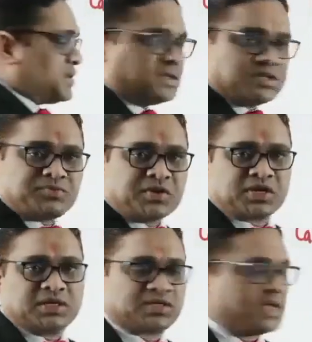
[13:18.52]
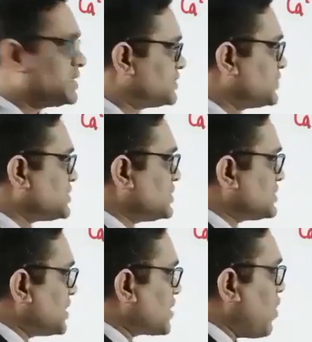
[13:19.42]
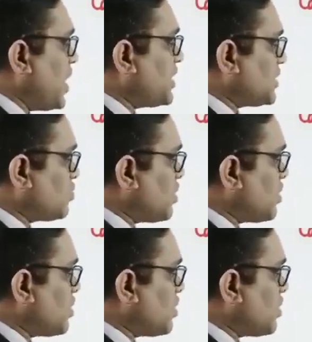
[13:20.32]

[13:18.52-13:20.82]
these special stains which is required to